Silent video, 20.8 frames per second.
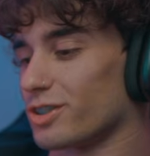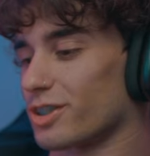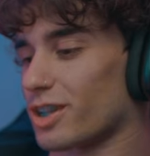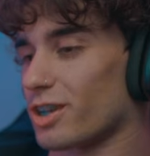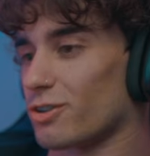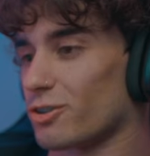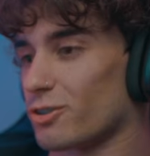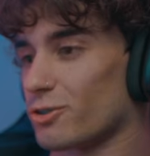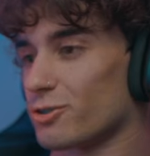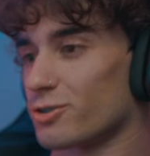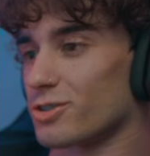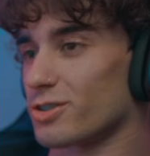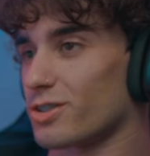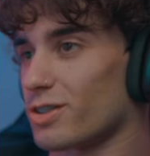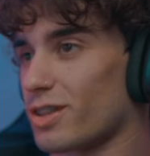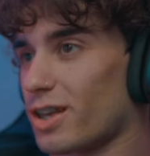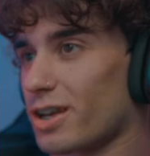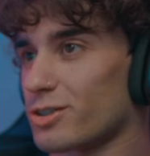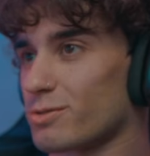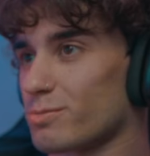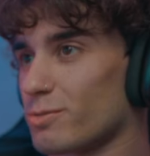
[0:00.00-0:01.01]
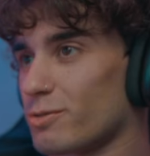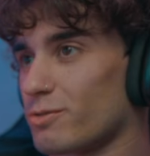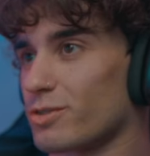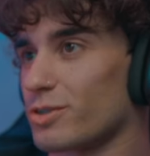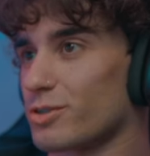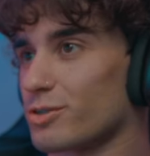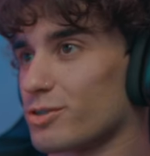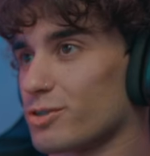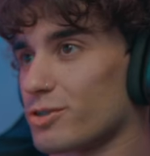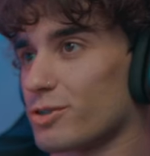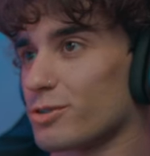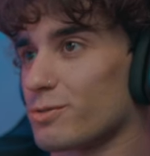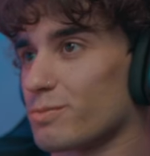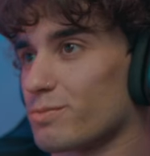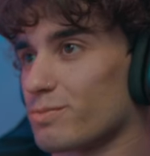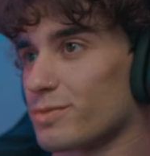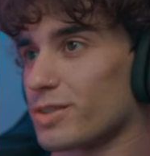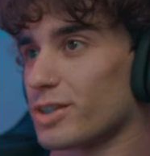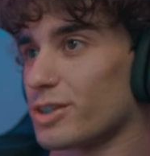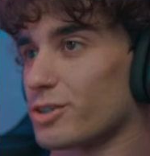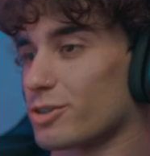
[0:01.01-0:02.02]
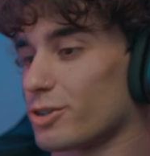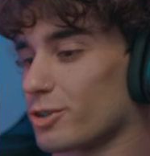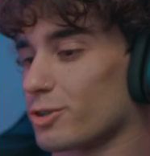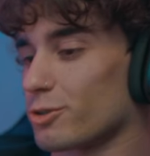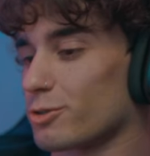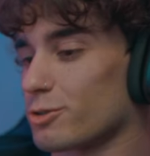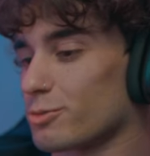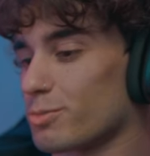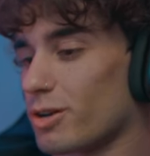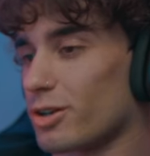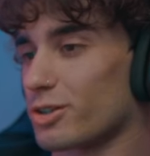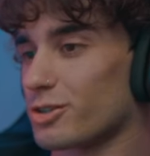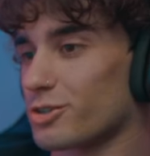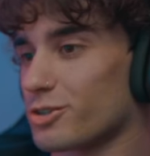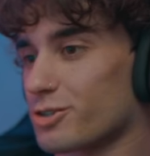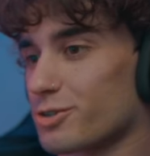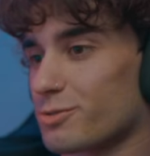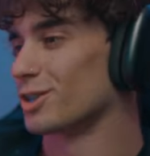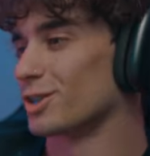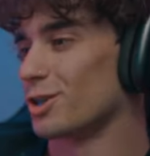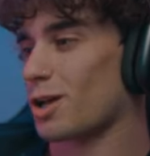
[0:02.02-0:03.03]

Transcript: characters in the last movie, so they took their spots.